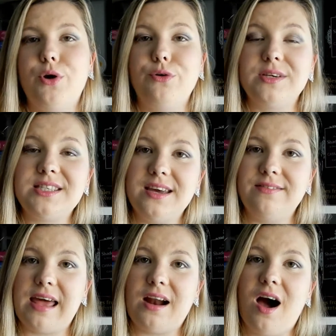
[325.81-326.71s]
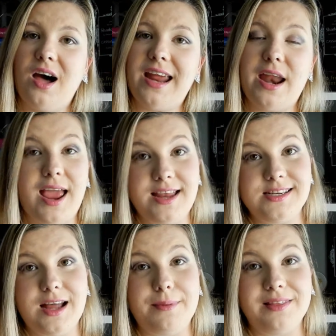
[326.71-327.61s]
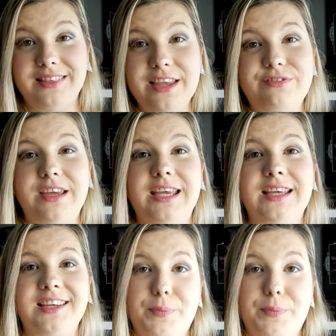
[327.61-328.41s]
who received that heart and ended up living